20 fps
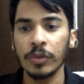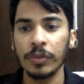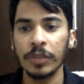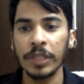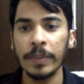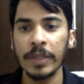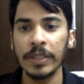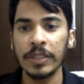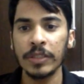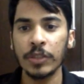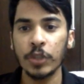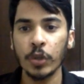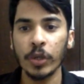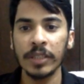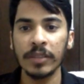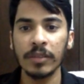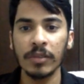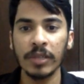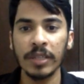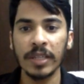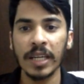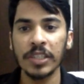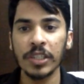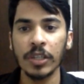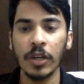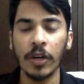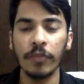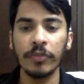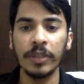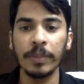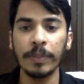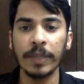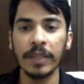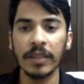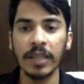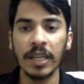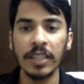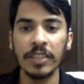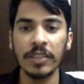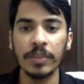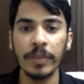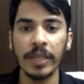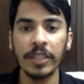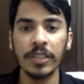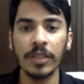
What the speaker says: images showing the retraction of the pectoralis major